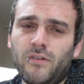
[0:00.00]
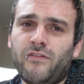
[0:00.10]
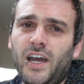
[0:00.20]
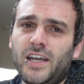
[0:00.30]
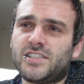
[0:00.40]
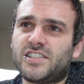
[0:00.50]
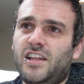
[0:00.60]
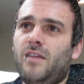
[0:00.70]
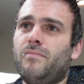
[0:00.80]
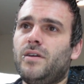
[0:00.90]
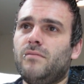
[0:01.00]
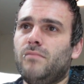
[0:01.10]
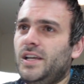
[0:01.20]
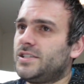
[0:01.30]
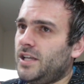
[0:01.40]
provide Tap
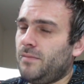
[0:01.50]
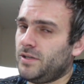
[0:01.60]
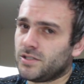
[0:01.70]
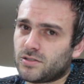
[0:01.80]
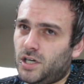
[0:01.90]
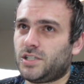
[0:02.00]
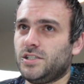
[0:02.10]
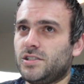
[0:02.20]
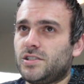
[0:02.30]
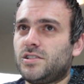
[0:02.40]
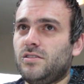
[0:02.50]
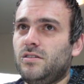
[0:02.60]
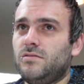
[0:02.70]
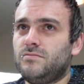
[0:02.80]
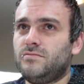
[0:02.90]
step-by-step -step instructions.
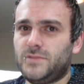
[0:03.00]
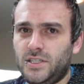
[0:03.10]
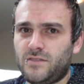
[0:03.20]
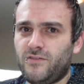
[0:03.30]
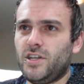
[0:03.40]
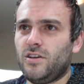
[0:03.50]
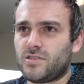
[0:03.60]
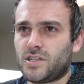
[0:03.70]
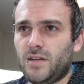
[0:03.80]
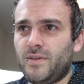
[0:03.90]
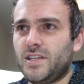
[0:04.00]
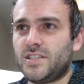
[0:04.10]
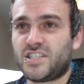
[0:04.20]
So this video is gonna be a